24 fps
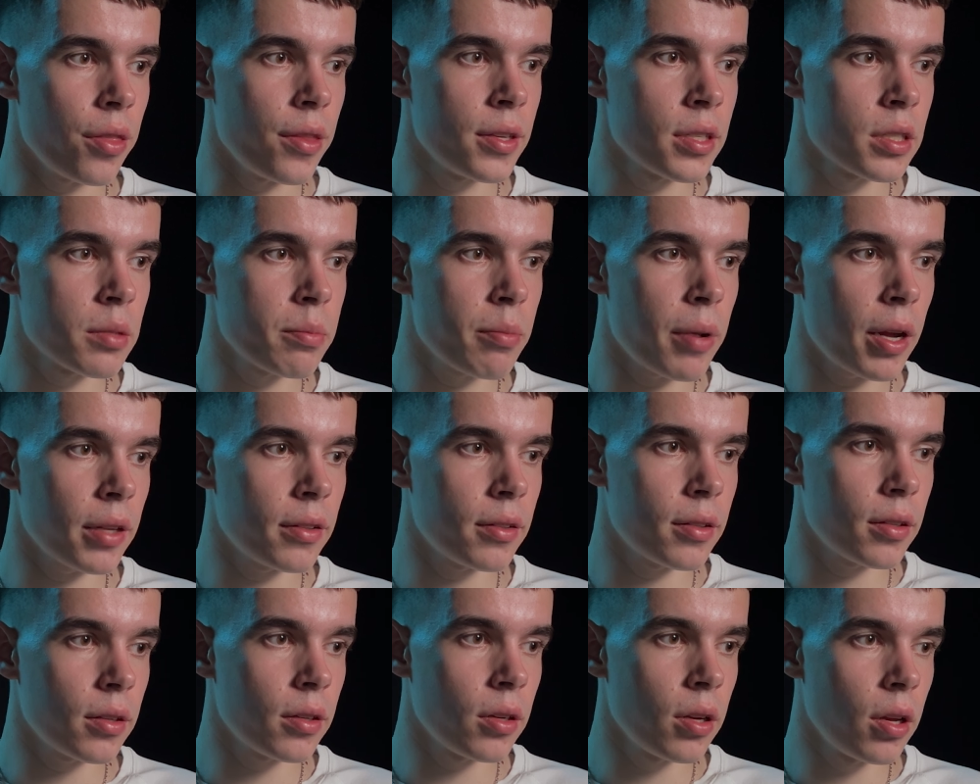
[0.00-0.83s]
this
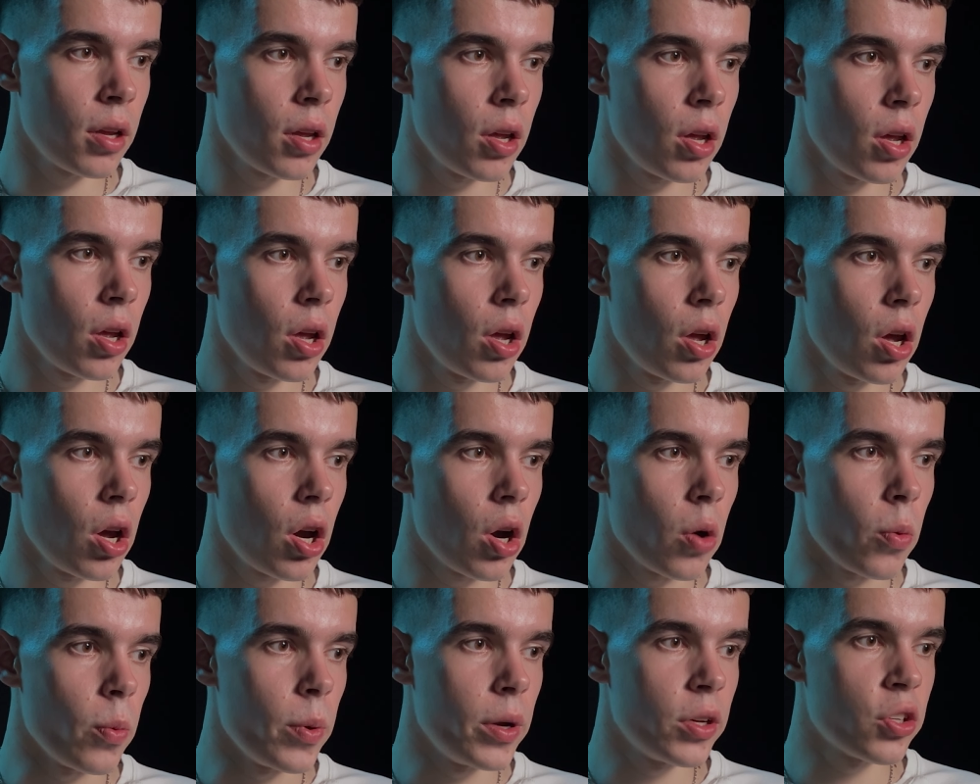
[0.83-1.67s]
button
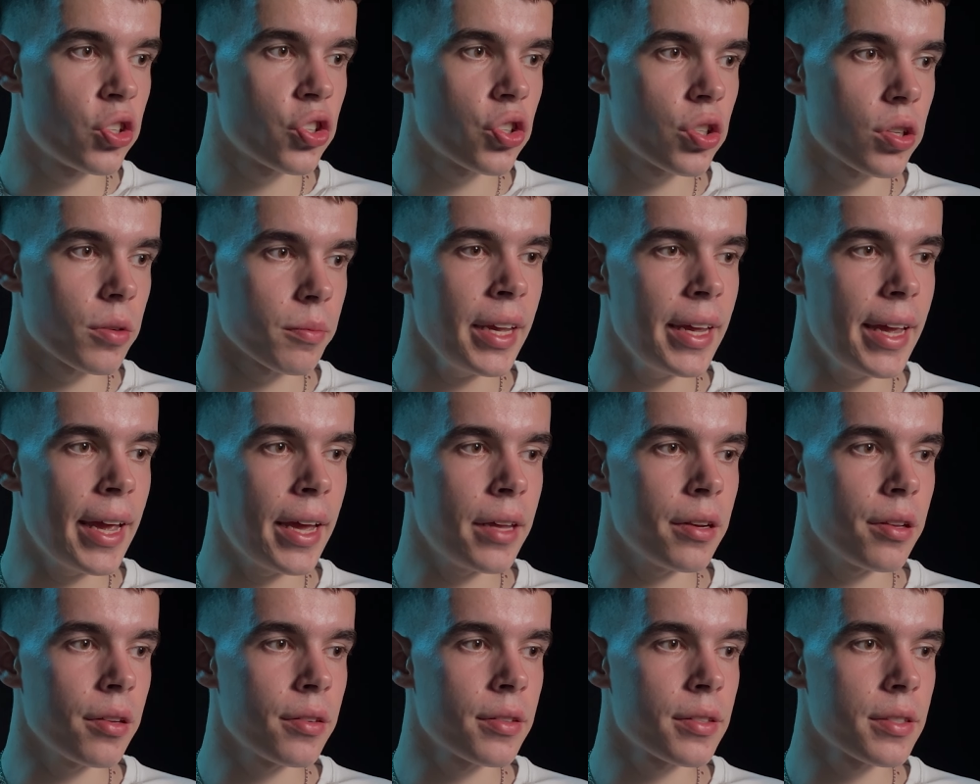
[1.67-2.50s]
which
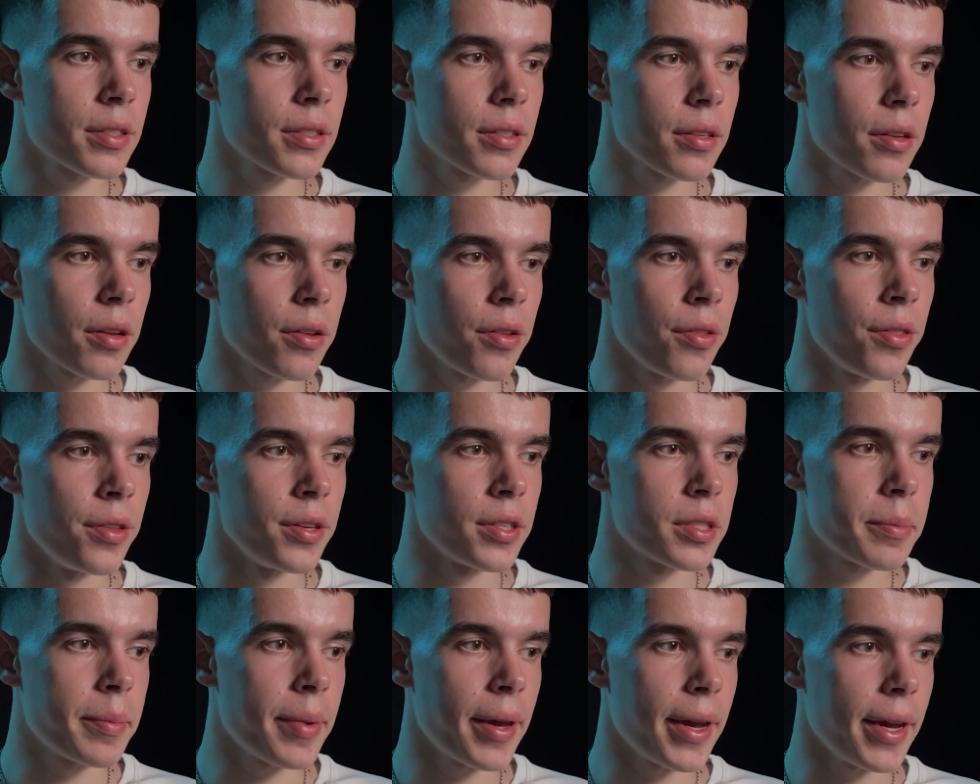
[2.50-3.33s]
edits
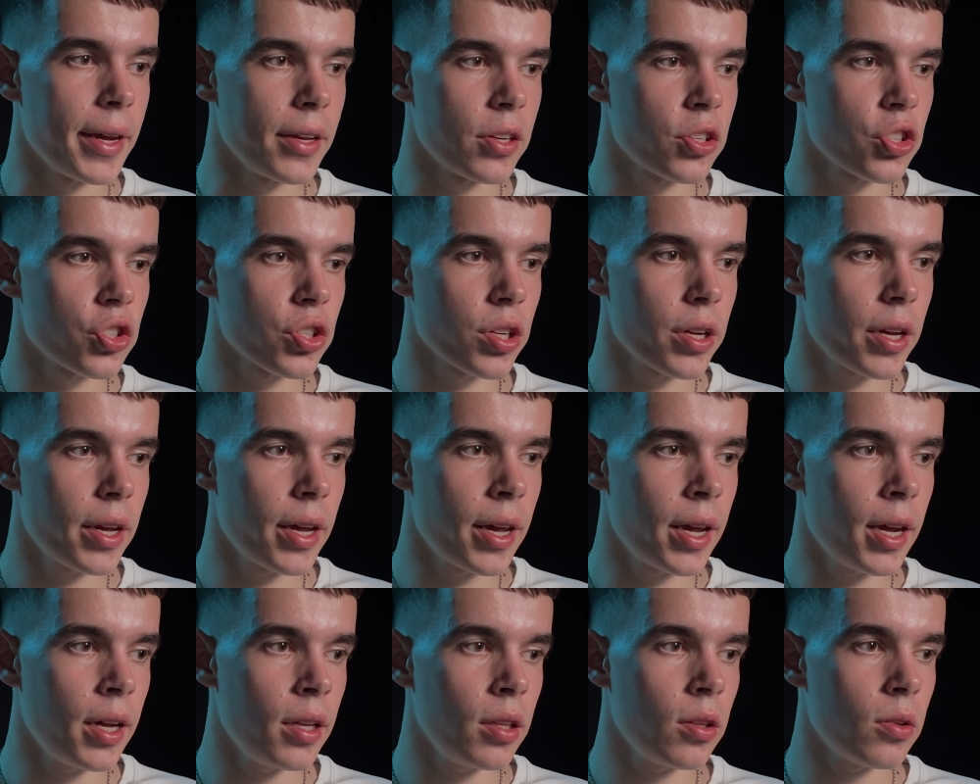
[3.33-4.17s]
this page,
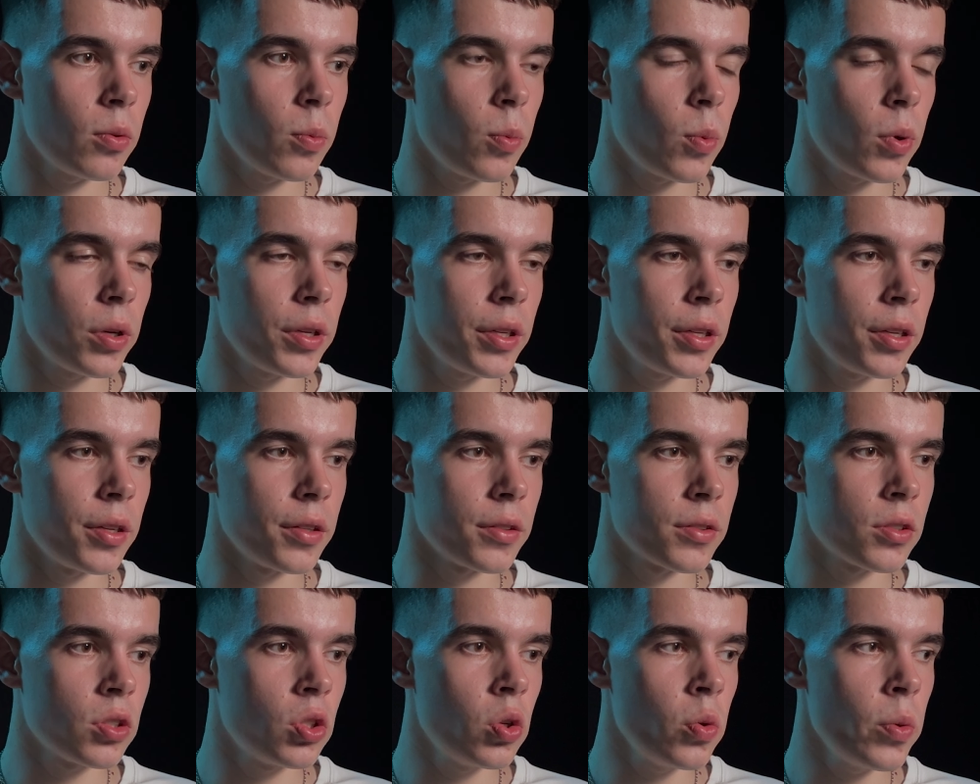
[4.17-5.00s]
and what it
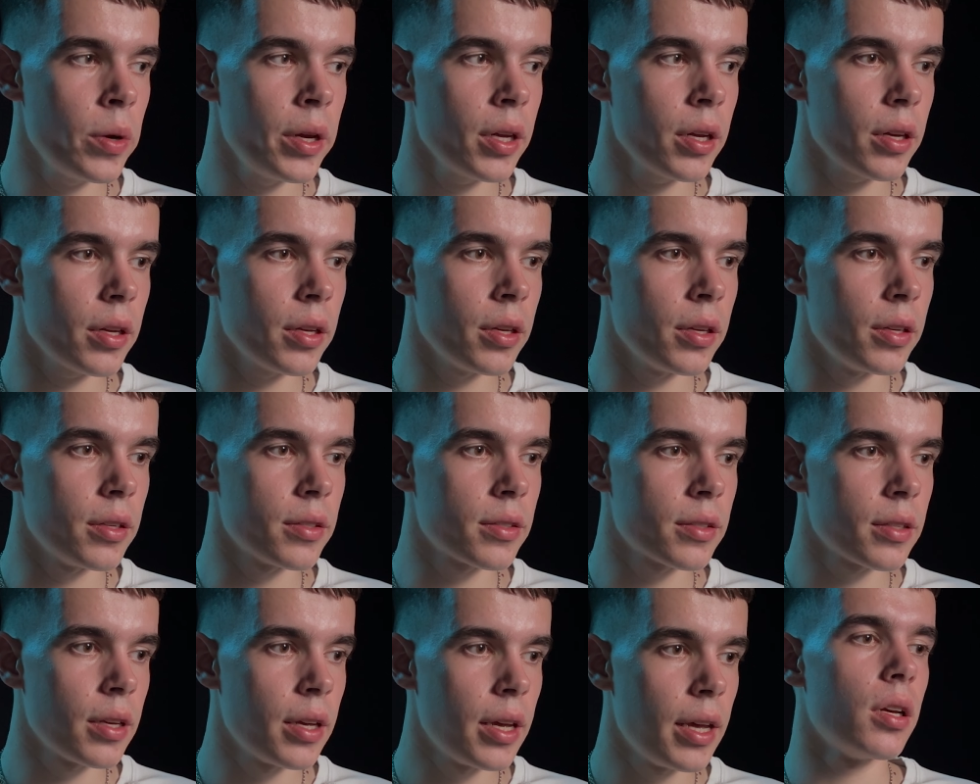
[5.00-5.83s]
is doing
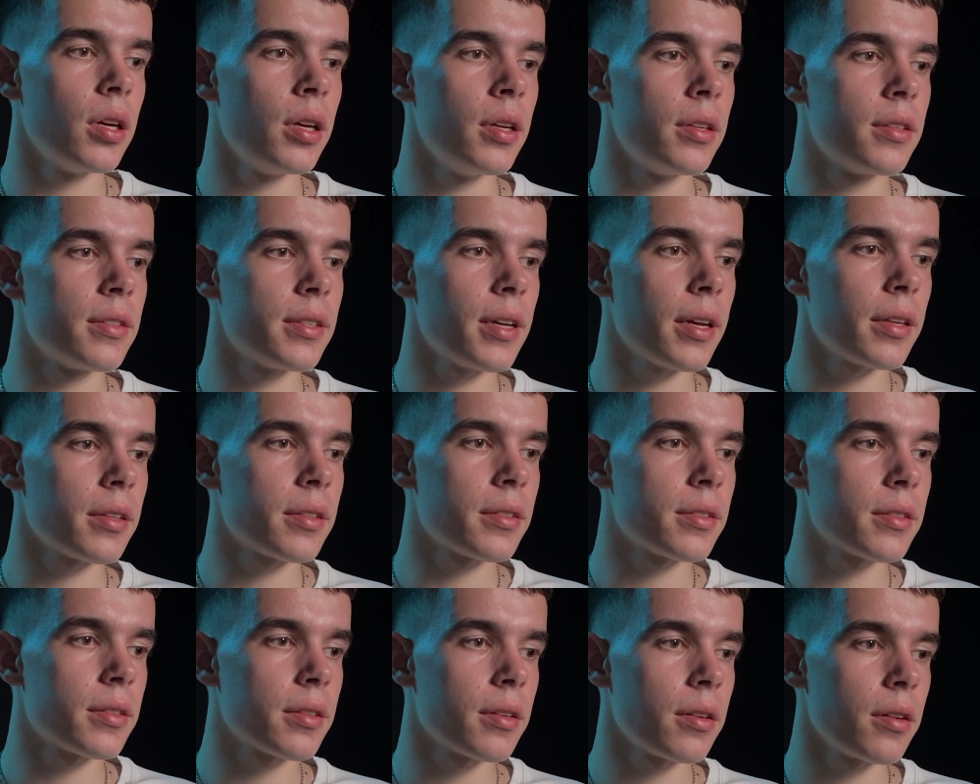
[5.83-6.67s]
is it
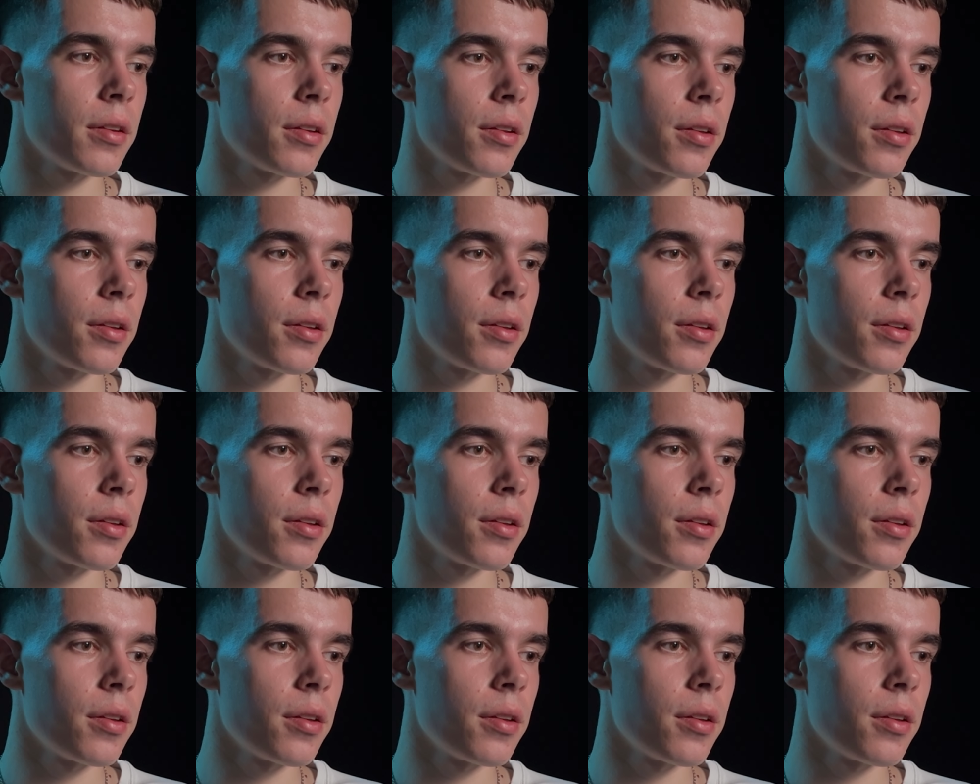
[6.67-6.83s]
sets